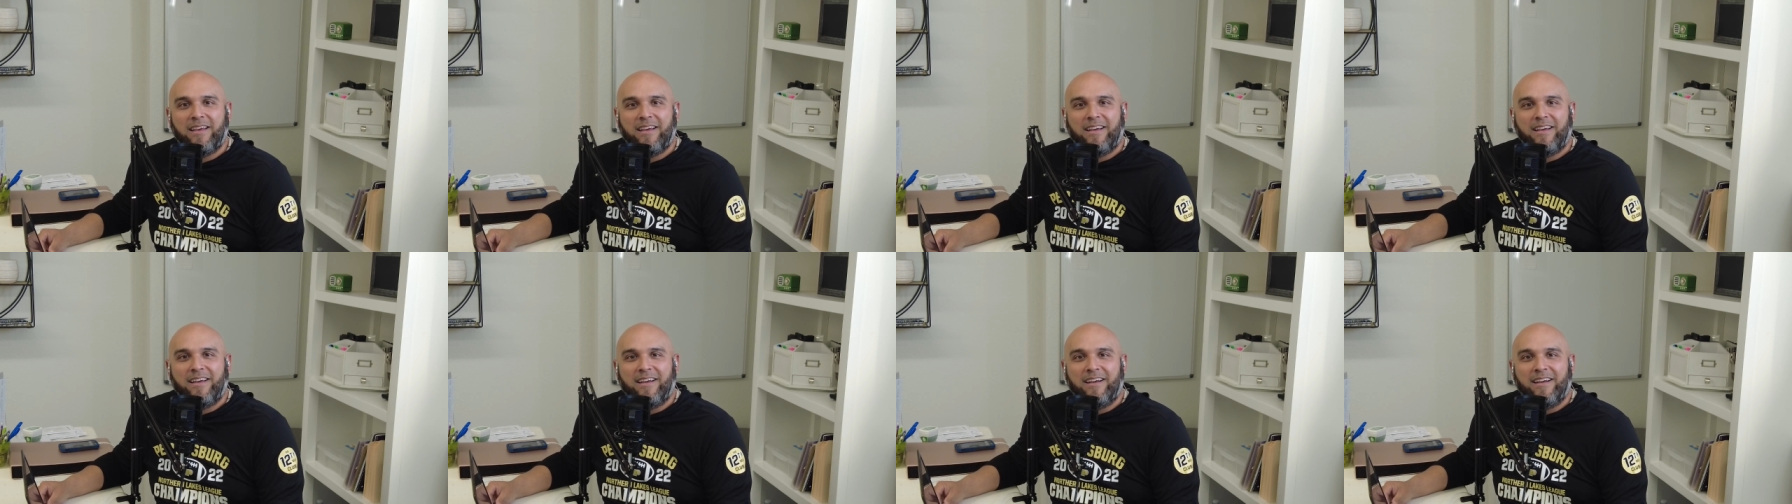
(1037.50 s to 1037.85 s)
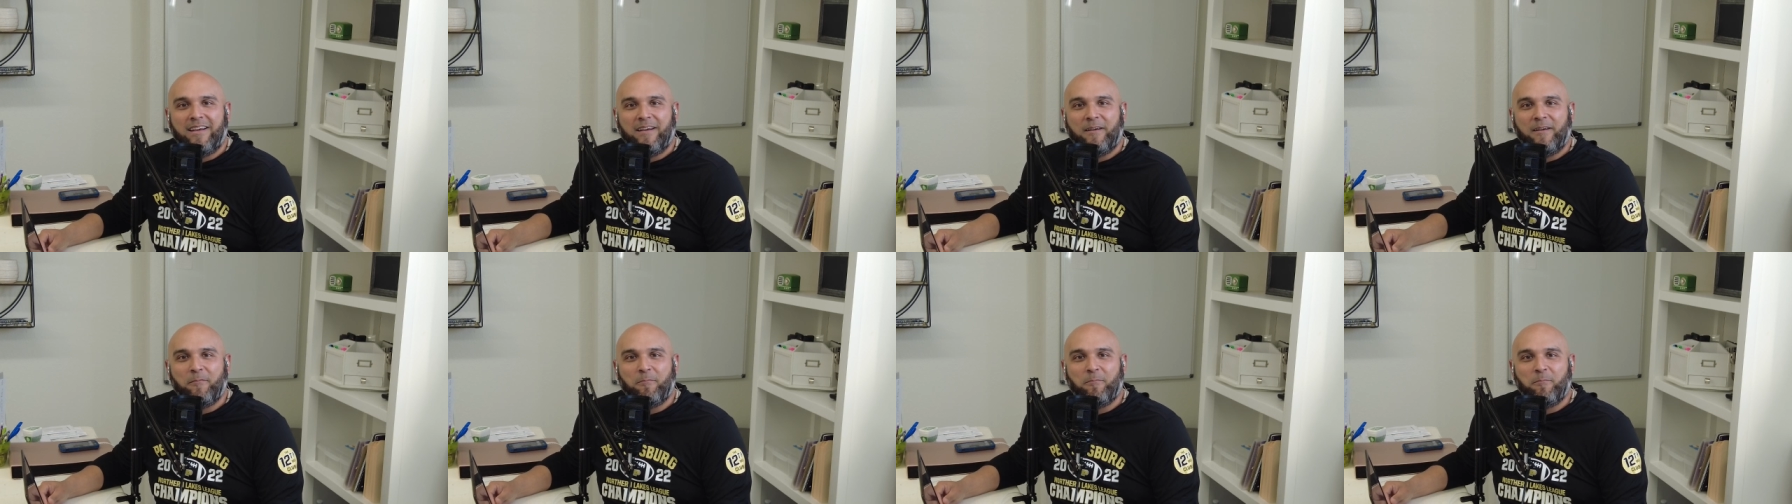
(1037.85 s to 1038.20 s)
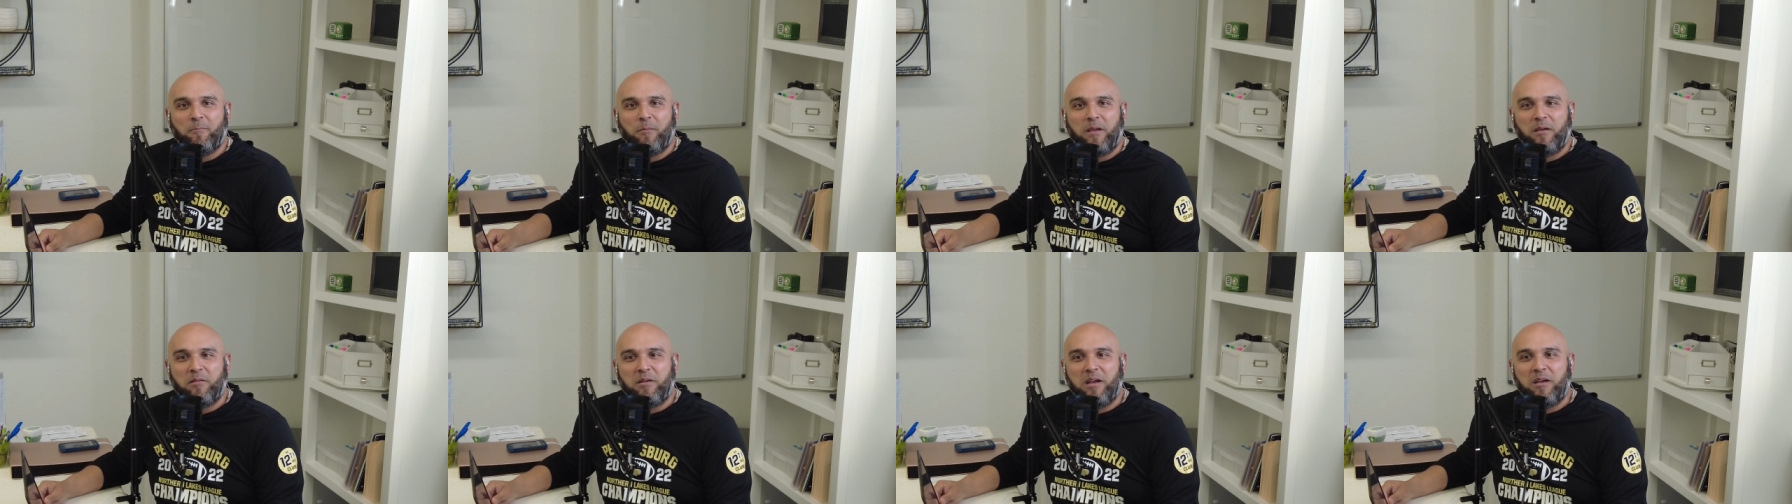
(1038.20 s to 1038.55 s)
um,
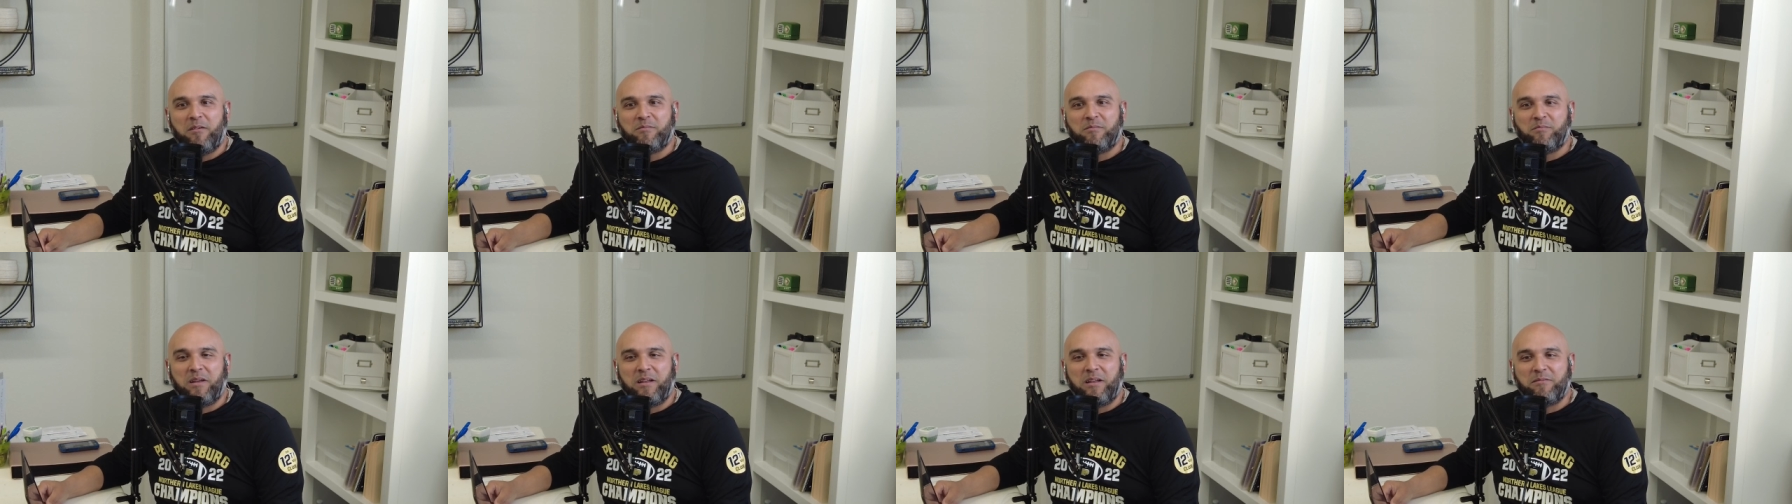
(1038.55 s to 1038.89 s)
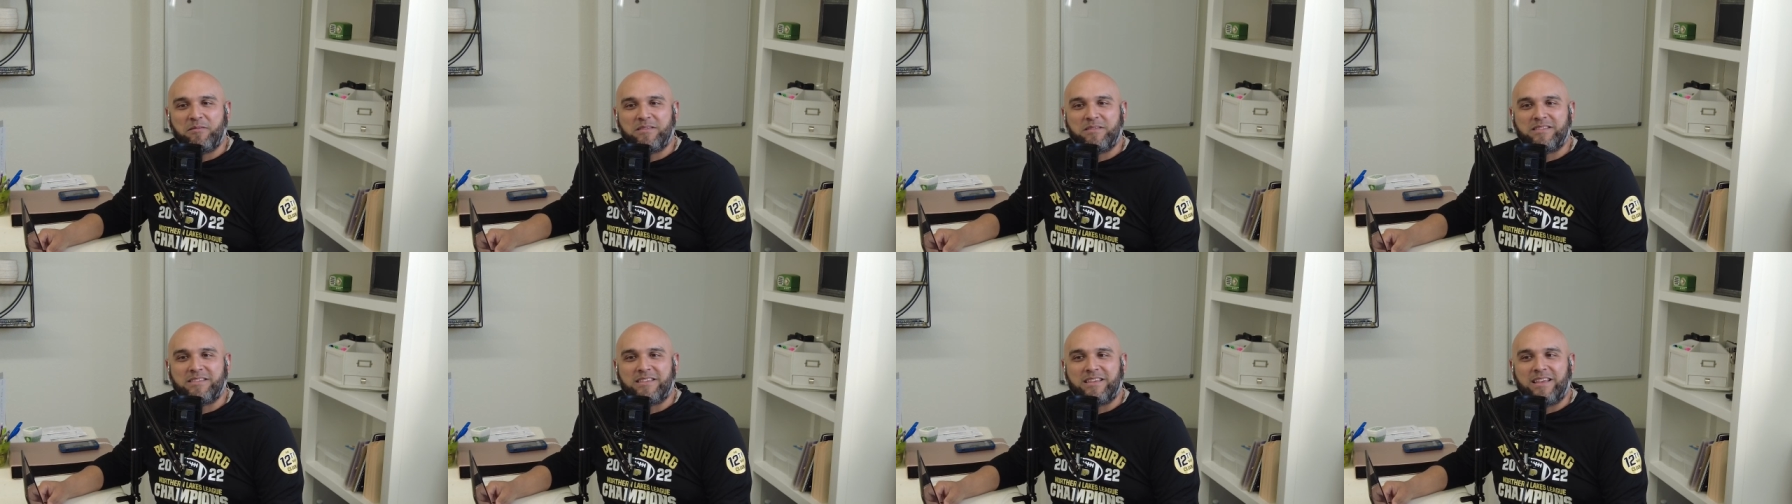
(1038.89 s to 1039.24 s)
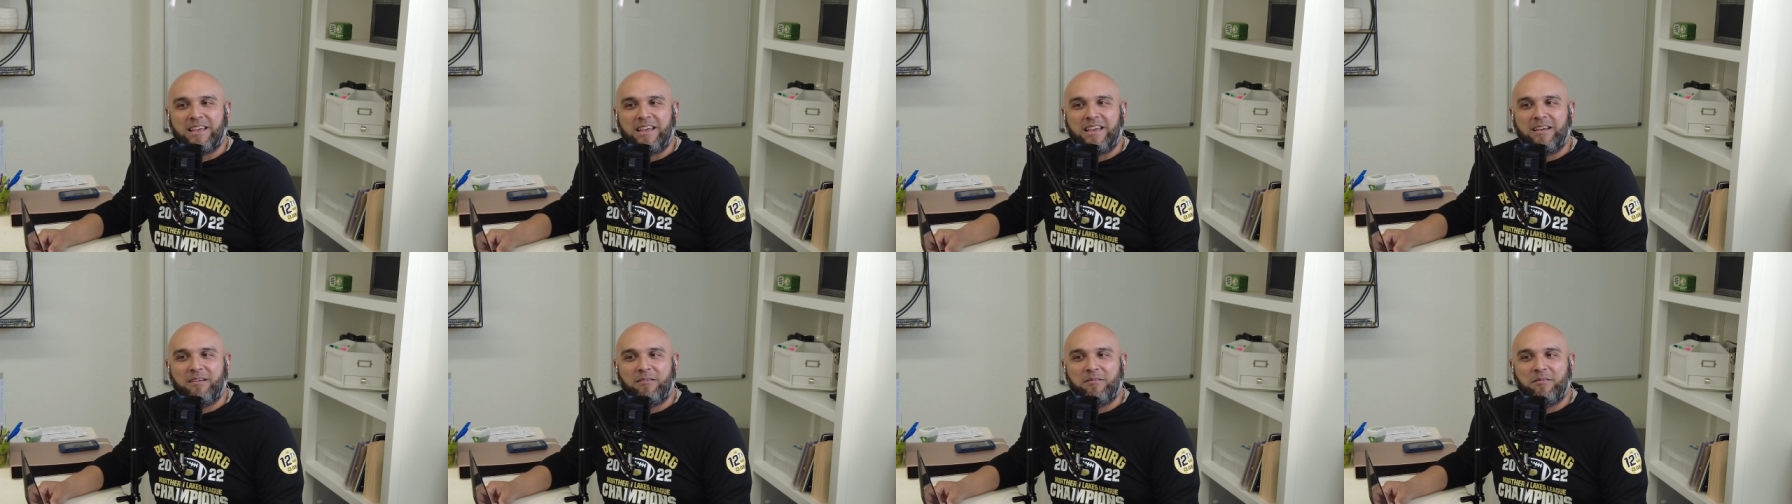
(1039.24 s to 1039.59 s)
it, it, but it was,
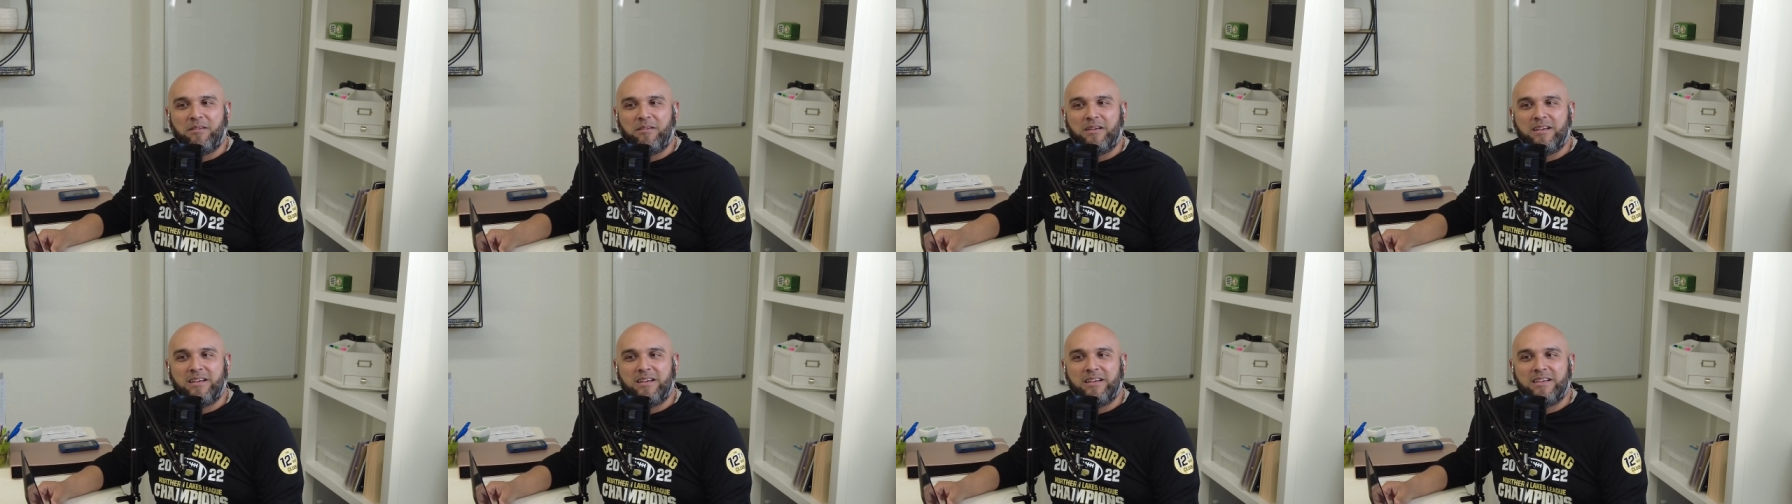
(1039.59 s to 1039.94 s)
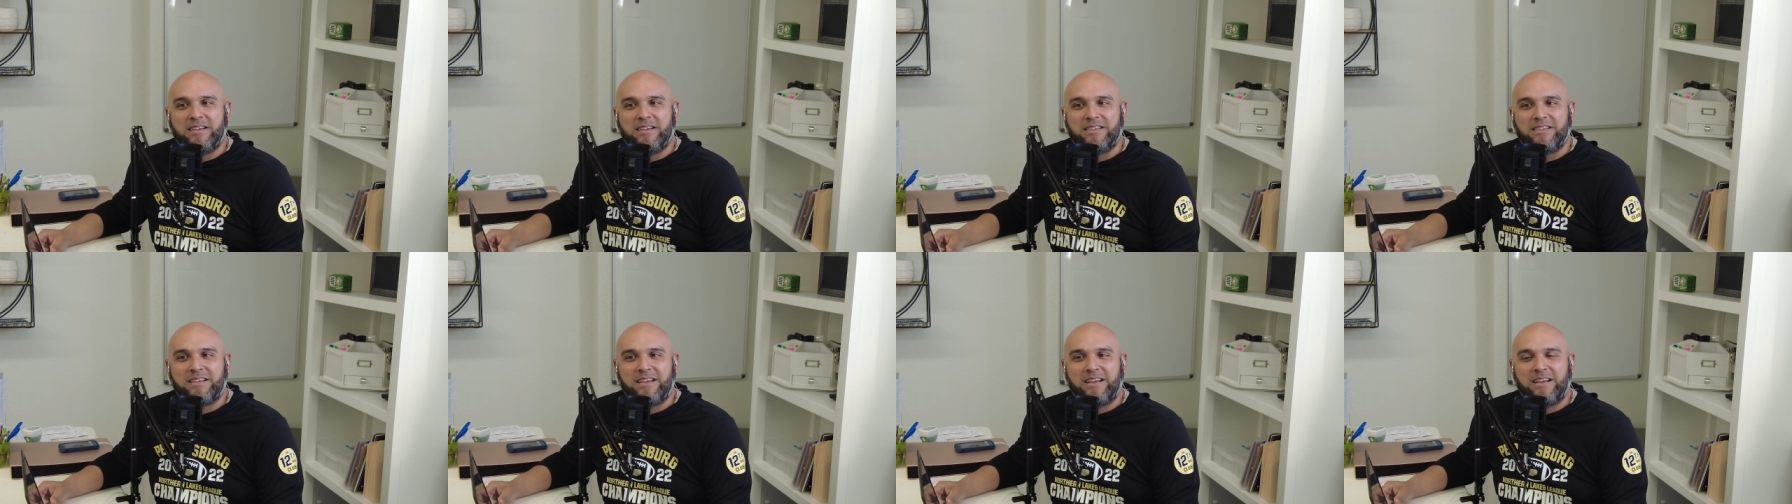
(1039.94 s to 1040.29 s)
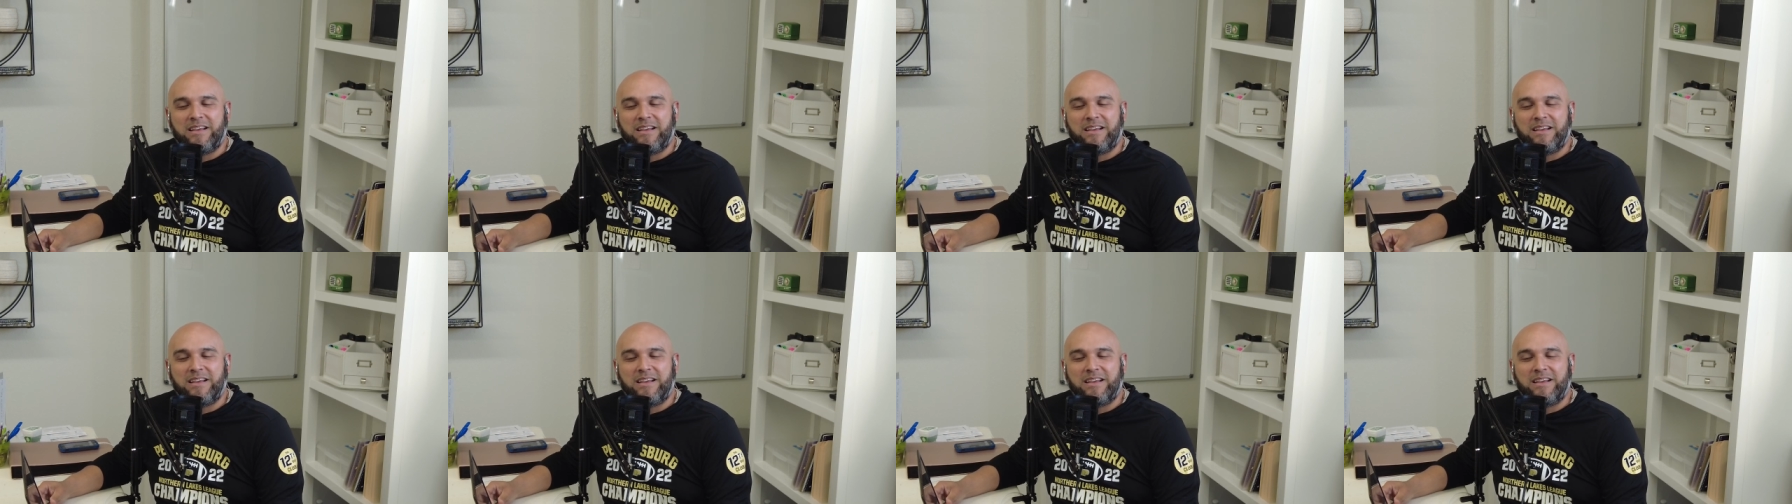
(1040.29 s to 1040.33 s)
it was,